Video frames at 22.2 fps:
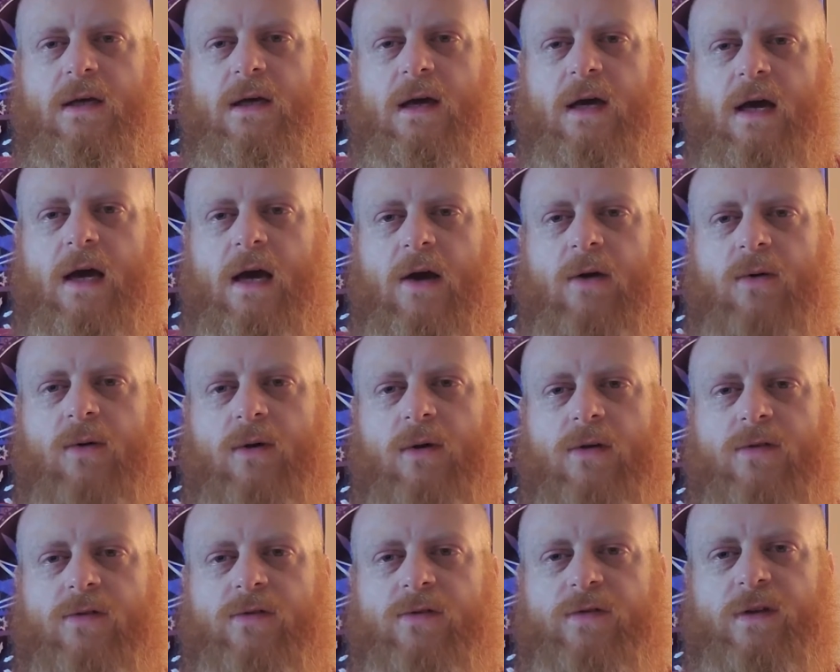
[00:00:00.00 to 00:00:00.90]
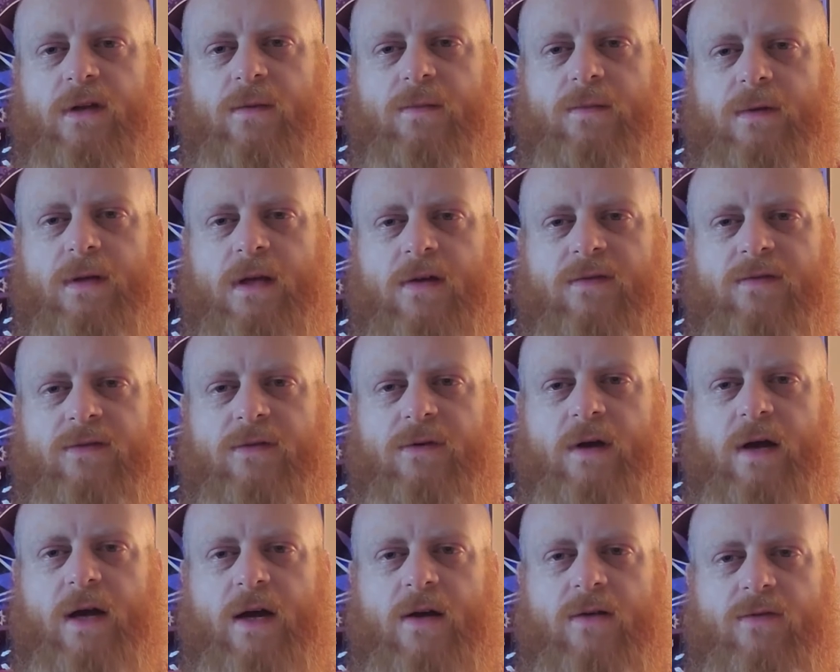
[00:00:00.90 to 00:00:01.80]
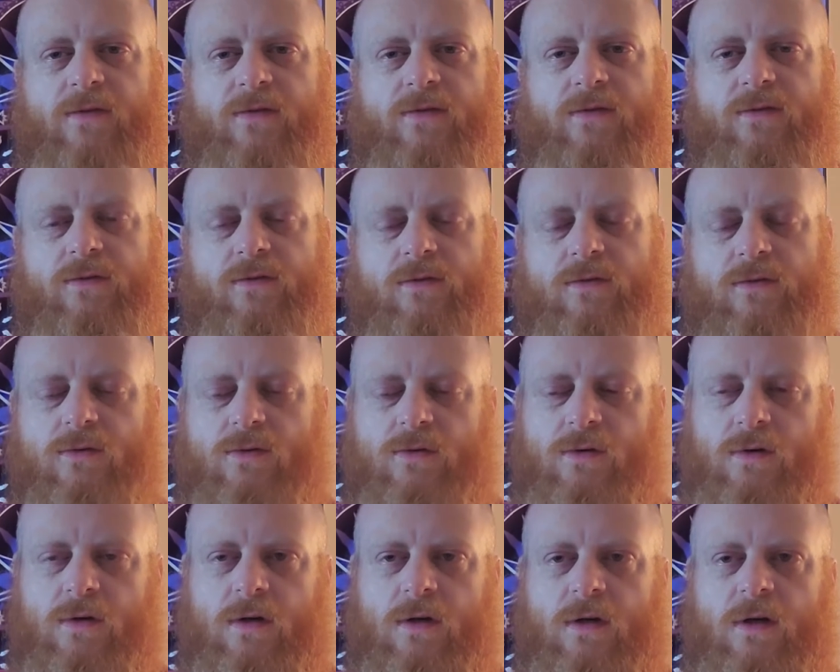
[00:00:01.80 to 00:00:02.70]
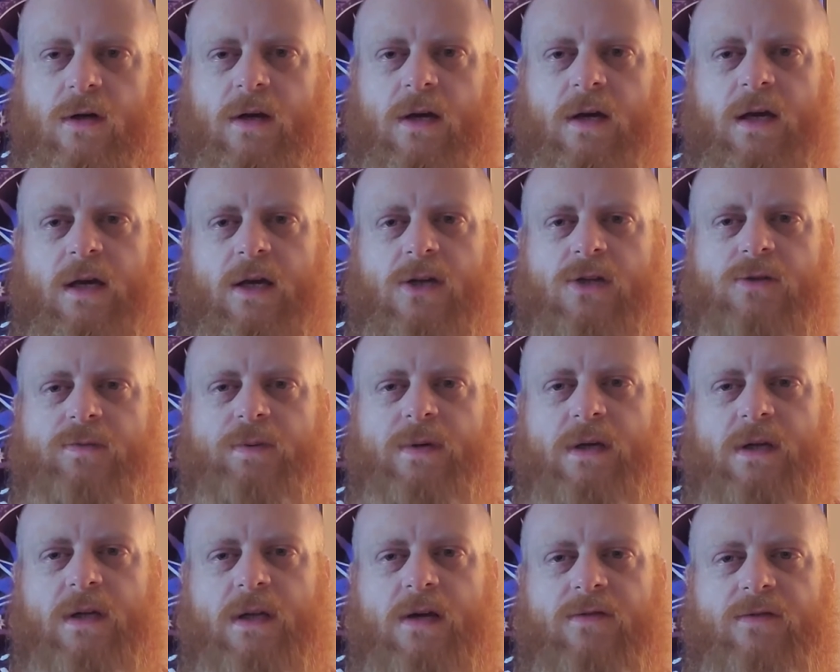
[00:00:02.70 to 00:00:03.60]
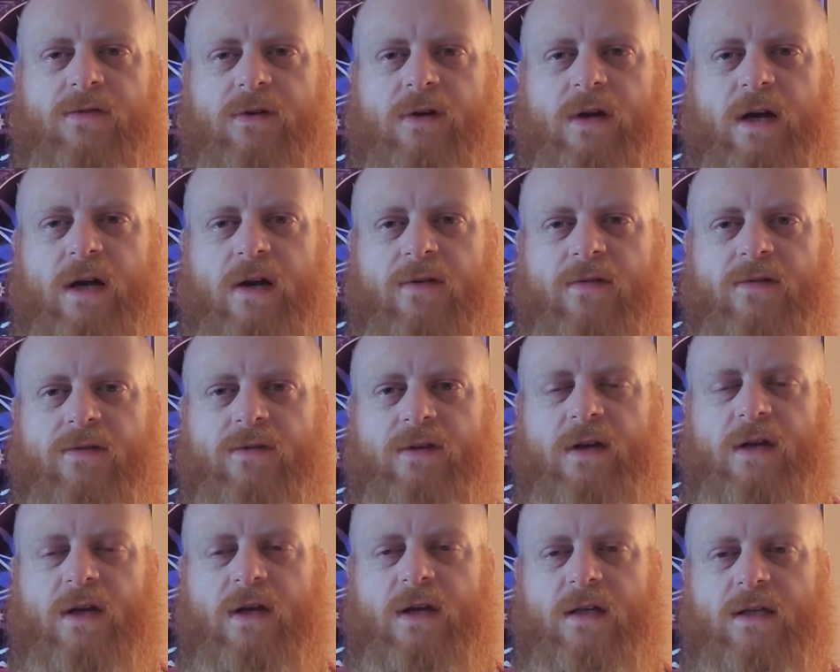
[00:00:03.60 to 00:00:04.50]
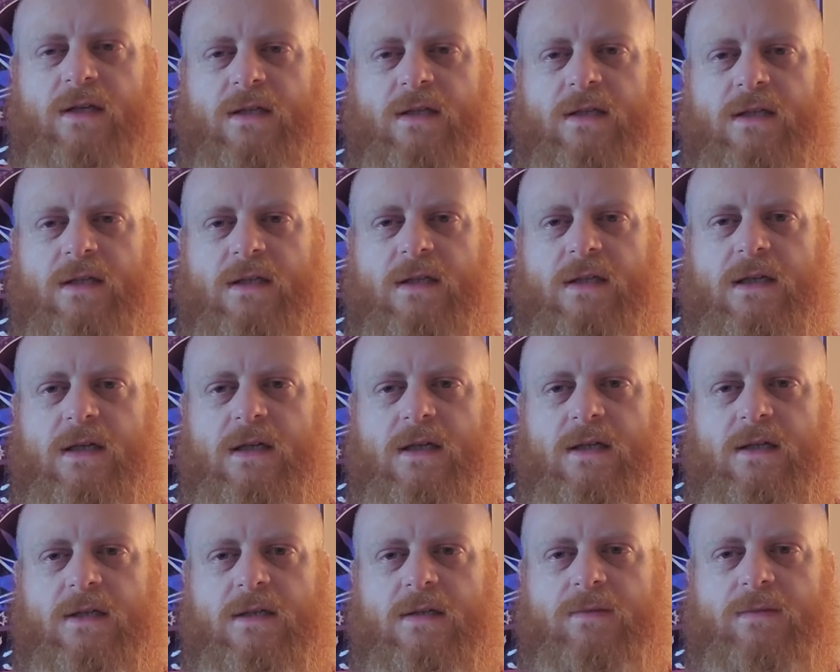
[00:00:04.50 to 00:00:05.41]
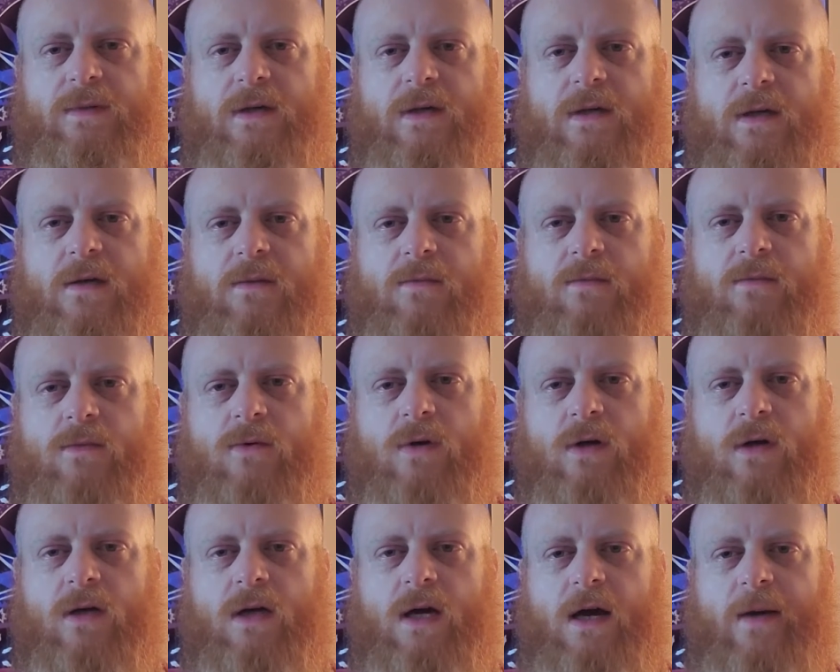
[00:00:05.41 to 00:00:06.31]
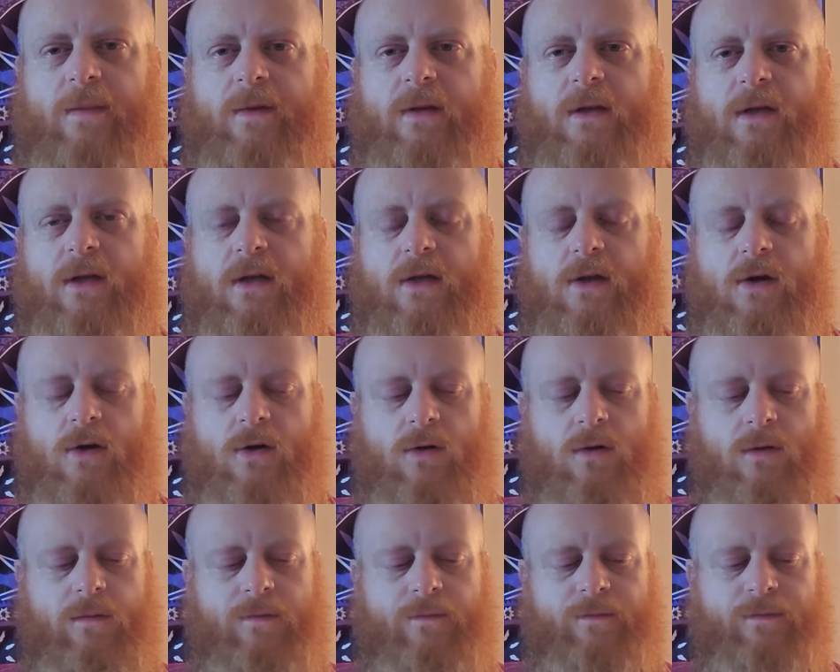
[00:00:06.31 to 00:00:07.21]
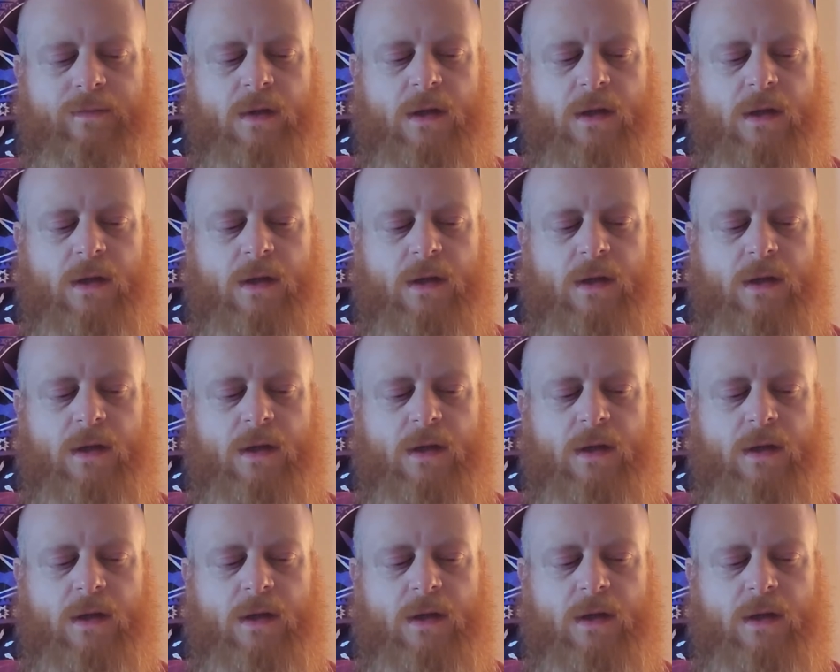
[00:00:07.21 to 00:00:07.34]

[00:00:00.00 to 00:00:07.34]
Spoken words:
Howard Philip Lovecraft, or HP Lovecraft as he has become more commonly known.